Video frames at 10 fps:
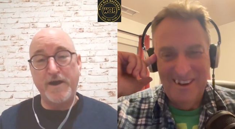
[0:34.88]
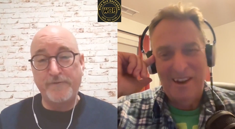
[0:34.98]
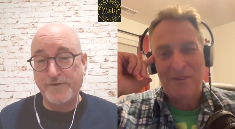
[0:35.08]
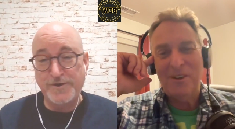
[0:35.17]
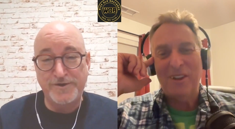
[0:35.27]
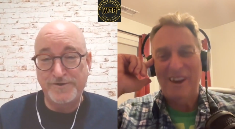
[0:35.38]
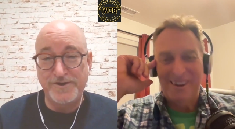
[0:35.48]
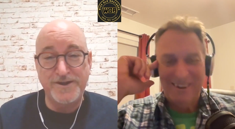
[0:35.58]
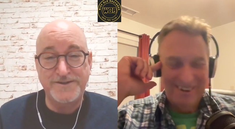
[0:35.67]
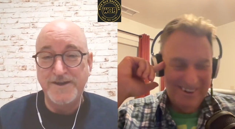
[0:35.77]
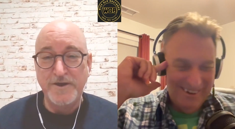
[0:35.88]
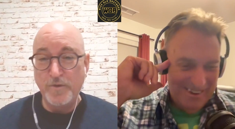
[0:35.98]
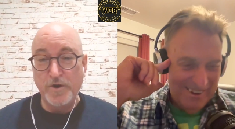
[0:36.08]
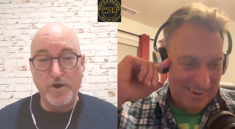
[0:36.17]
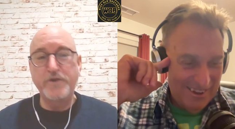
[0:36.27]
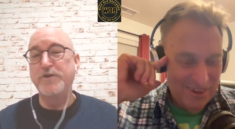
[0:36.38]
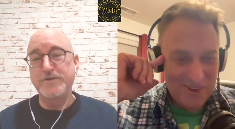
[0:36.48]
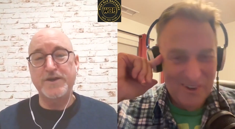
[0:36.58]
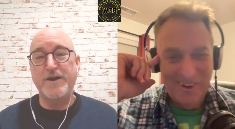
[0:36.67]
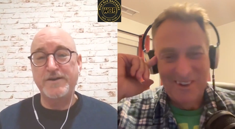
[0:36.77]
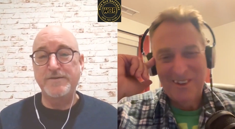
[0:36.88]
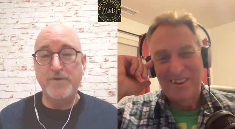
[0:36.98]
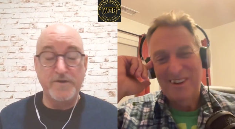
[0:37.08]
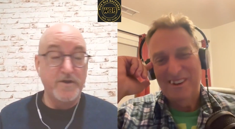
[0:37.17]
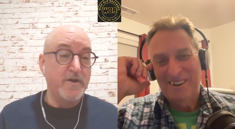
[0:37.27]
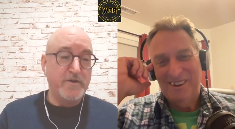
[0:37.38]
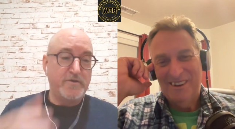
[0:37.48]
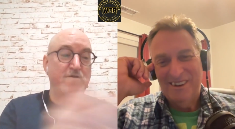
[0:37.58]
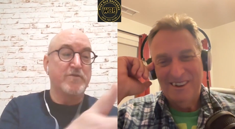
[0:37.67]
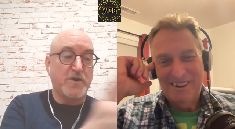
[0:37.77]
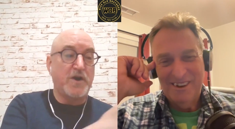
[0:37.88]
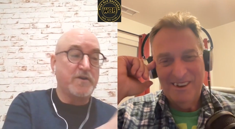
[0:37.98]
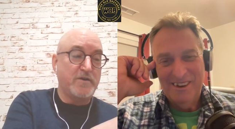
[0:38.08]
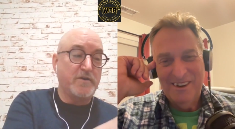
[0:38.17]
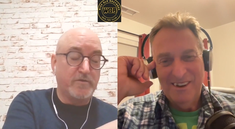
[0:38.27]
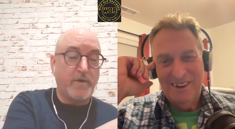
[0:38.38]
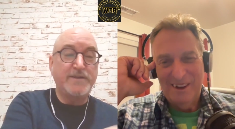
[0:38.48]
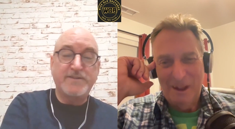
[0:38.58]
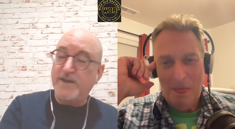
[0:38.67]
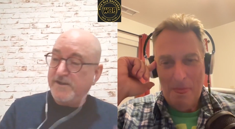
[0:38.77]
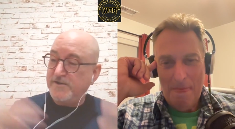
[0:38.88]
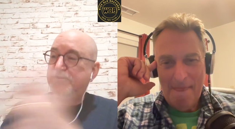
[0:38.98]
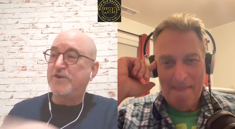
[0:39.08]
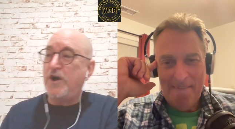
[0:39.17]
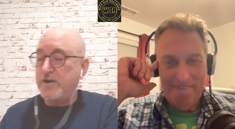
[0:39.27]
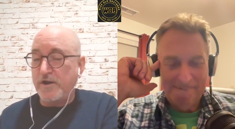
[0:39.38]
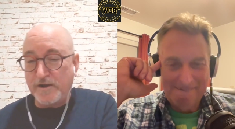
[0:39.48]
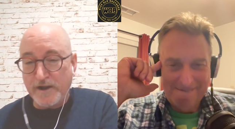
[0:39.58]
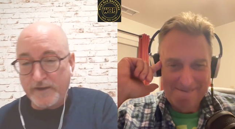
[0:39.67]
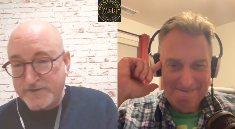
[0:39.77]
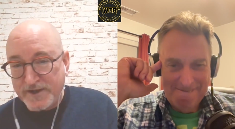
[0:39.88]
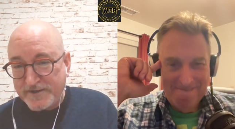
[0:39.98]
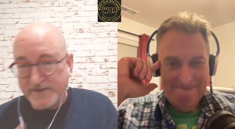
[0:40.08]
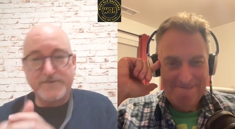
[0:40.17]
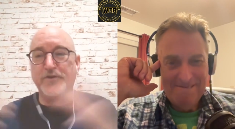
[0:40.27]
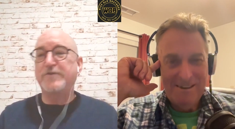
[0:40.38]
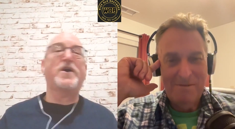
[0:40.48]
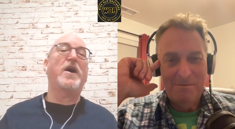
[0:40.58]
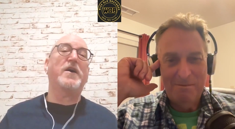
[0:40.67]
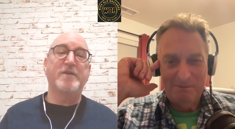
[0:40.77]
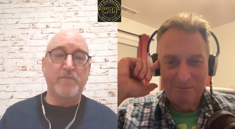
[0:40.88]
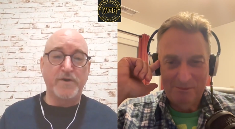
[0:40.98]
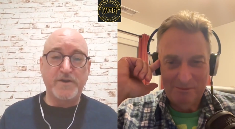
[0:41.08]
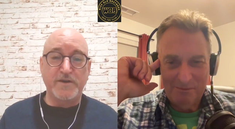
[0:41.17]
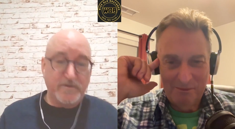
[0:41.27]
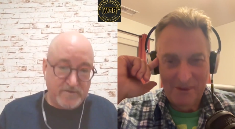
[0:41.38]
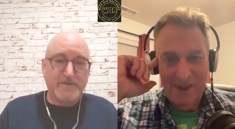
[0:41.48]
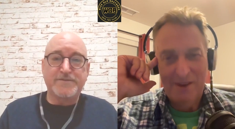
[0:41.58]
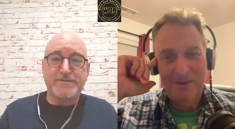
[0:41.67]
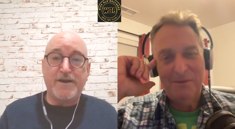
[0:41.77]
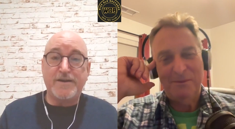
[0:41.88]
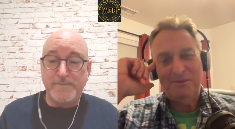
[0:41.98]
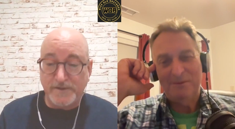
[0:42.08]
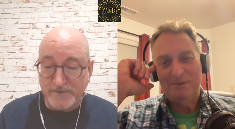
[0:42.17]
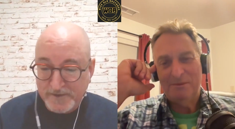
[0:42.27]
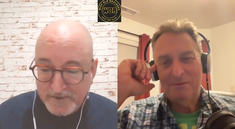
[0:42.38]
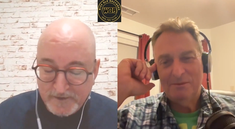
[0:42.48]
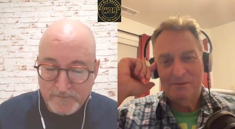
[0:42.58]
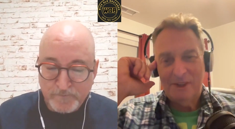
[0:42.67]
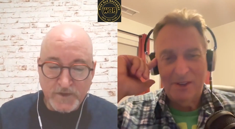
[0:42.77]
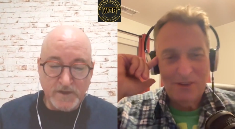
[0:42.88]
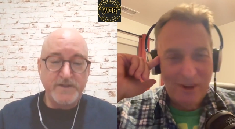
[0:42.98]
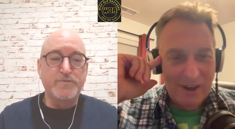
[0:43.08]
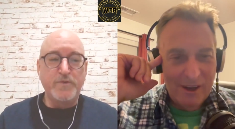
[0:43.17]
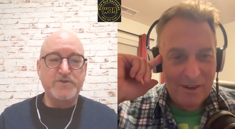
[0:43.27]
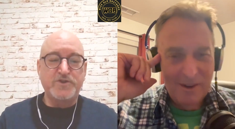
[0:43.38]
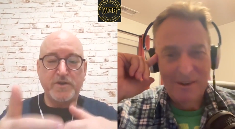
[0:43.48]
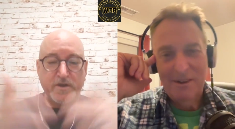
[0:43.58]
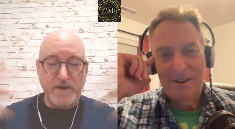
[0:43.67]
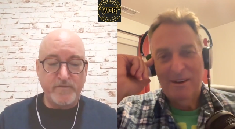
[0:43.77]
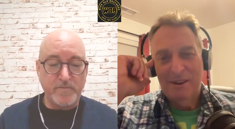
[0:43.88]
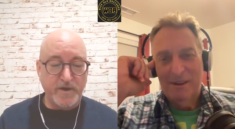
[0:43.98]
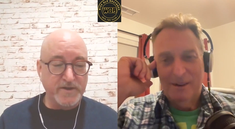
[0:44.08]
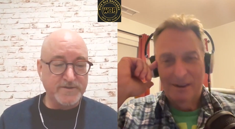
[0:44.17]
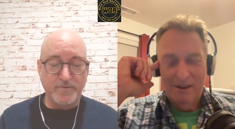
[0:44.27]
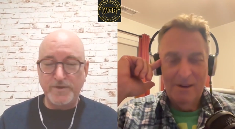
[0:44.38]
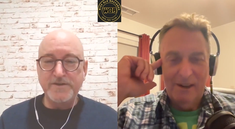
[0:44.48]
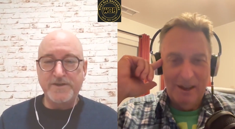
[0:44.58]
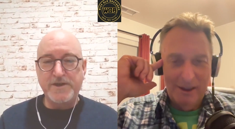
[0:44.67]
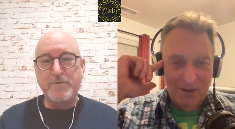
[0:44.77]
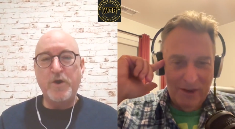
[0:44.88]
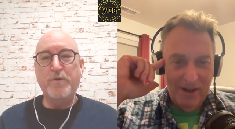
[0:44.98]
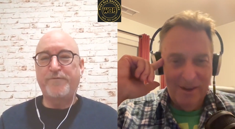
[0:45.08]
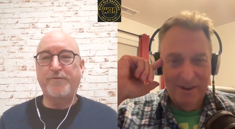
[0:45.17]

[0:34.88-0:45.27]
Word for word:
Speaker 1: after, after that? This? What all you're true, talking about, you're talking on the right side, you're talking on the left side. That's all yeah. you're talking about. You got nothing yeah. else to talk about. That's right. At least we shit on everybody, so we can That's keep right. going